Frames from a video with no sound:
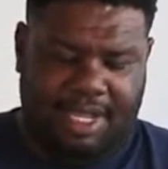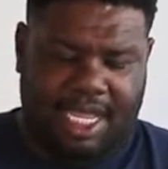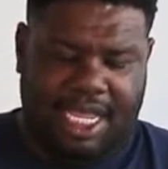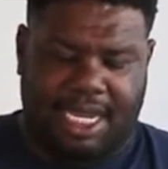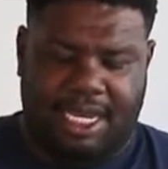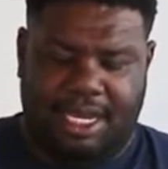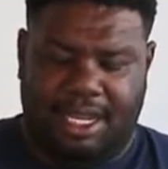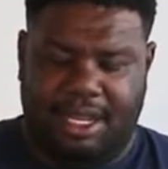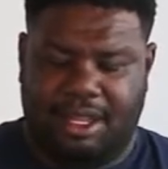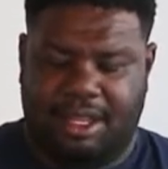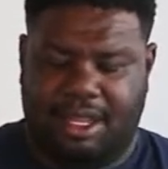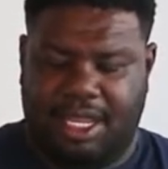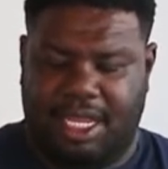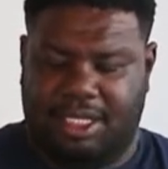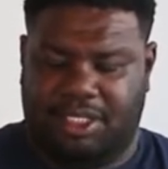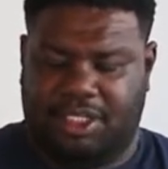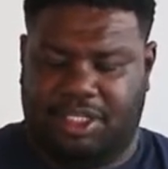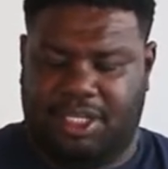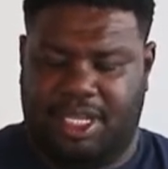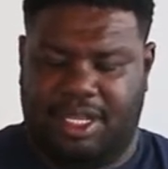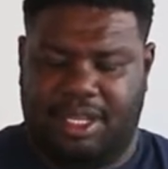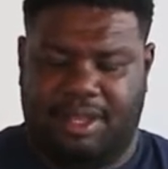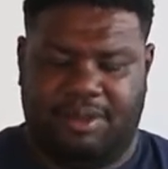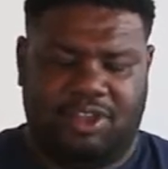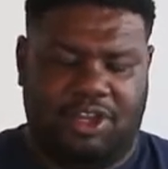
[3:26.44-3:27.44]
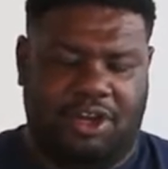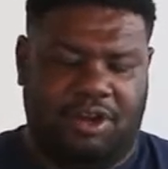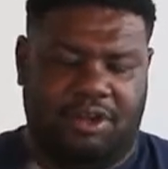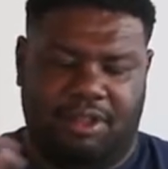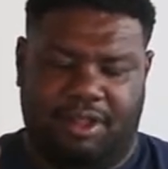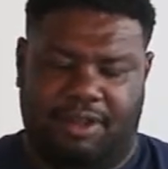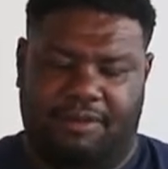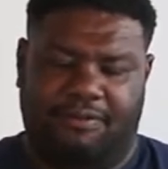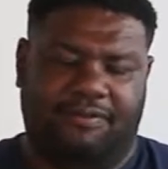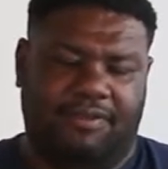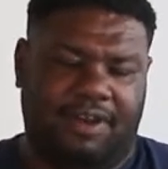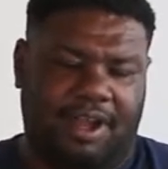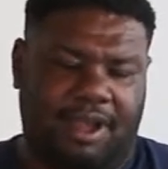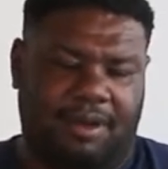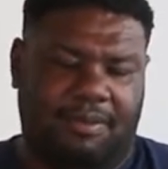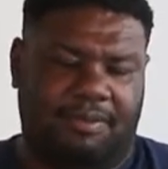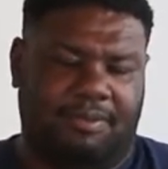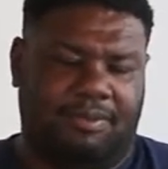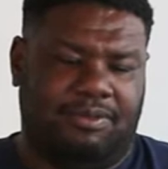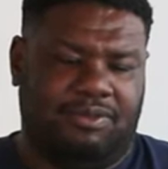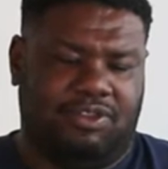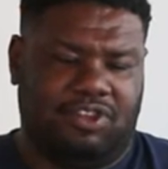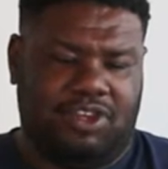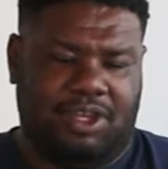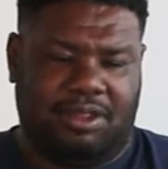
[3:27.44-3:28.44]
a distinction. It turns it
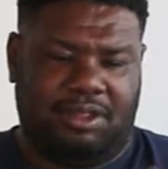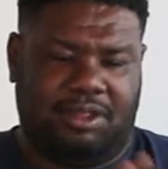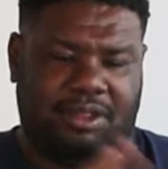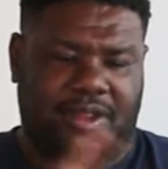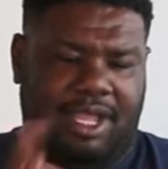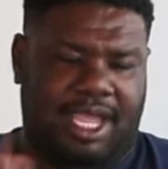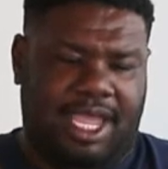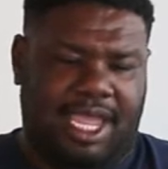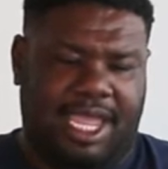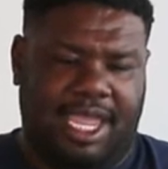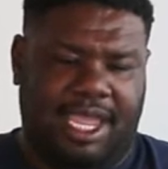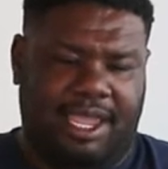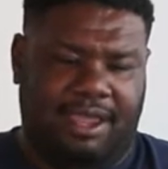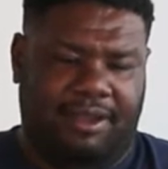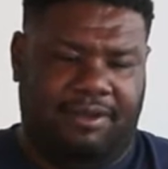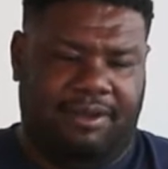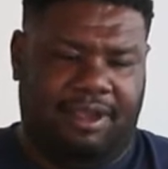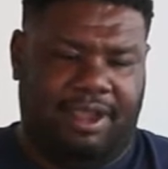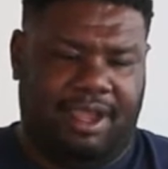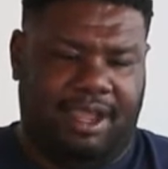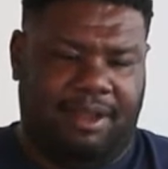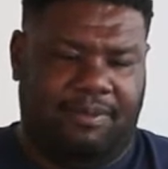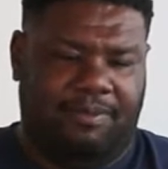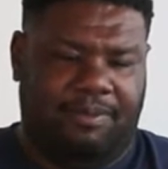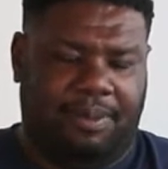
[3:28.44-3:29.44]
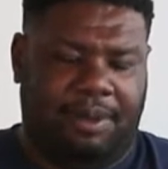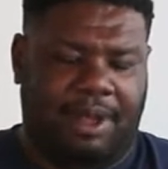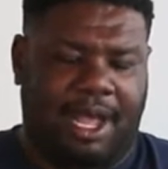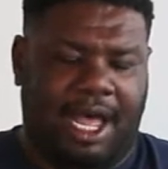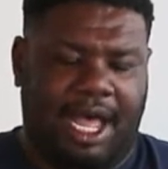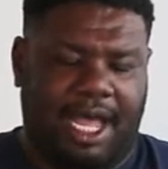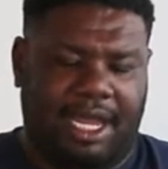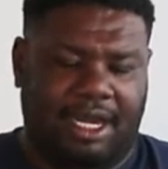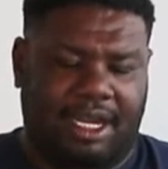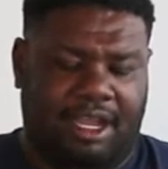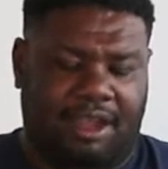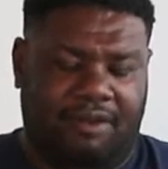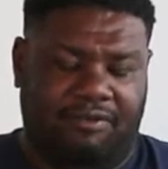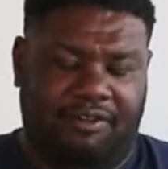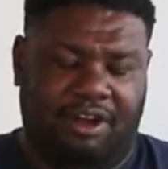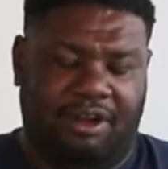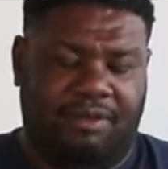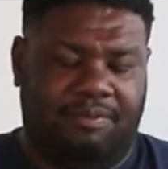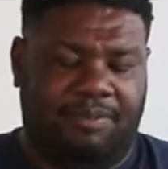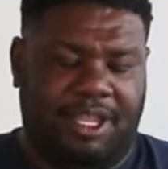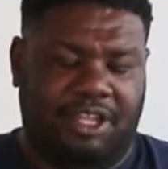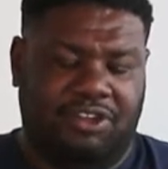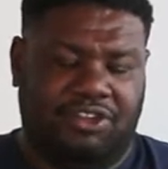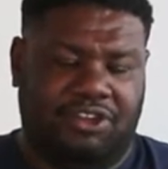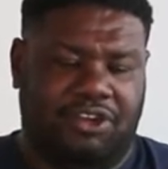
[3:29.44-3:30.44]
from just a pot covered in
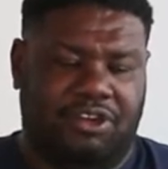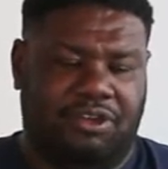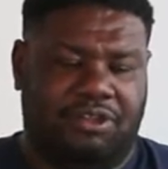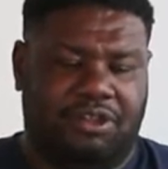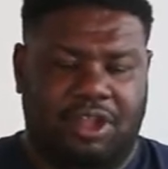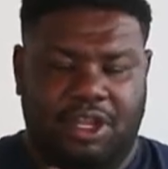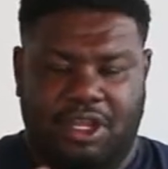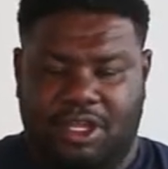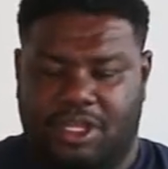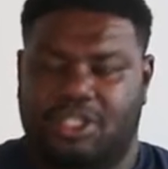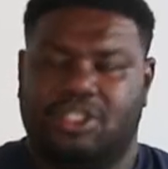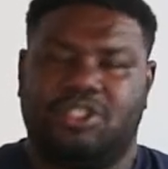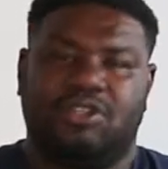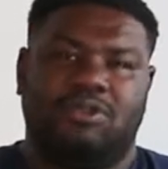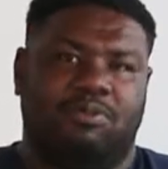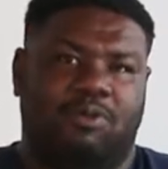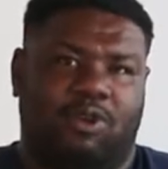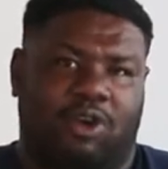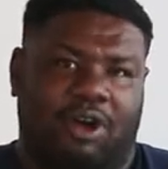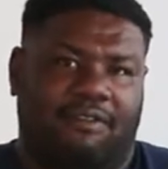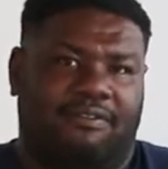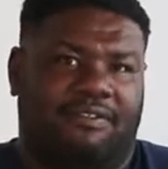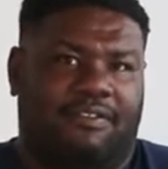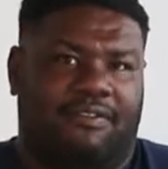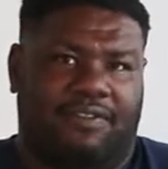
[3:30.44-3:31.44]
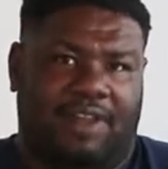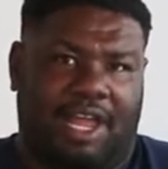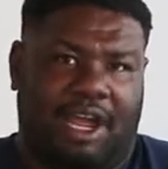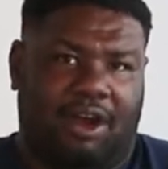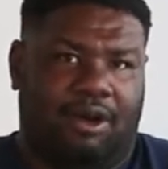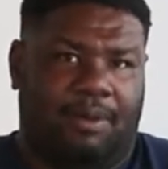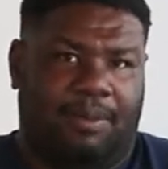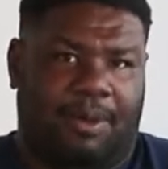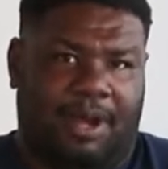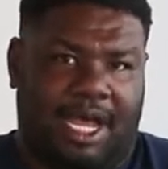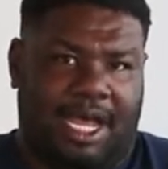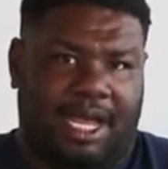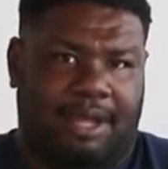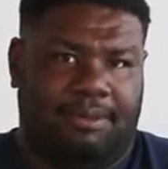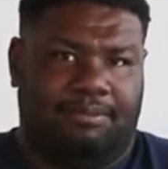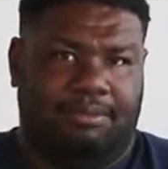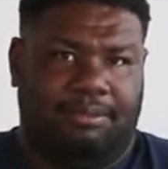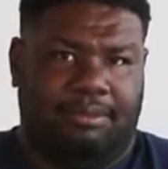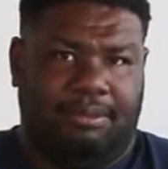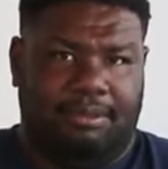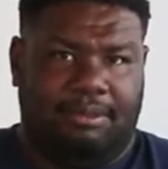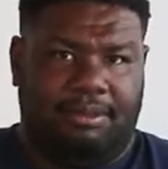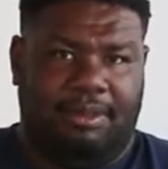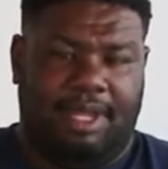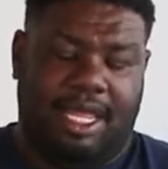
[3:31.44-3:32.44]
pictures to more of a flower pot
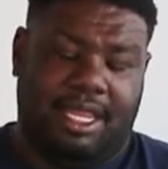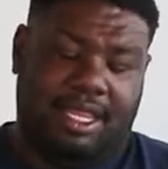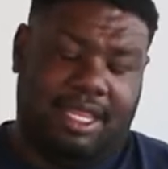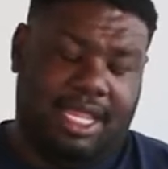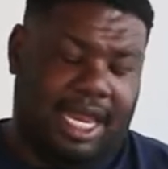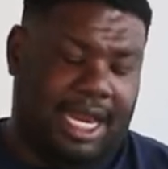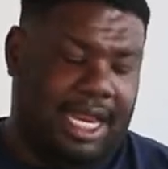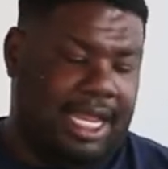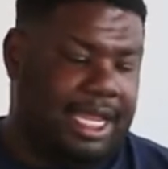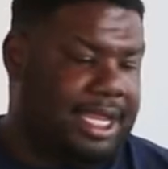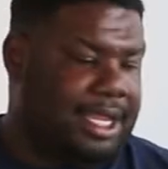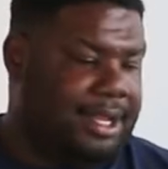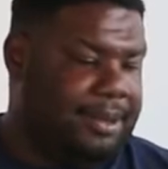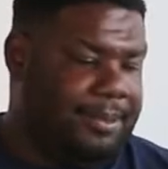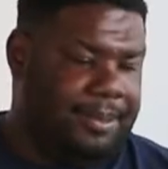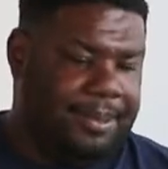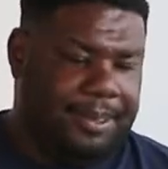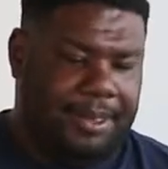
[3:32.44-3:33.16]
aesthetic.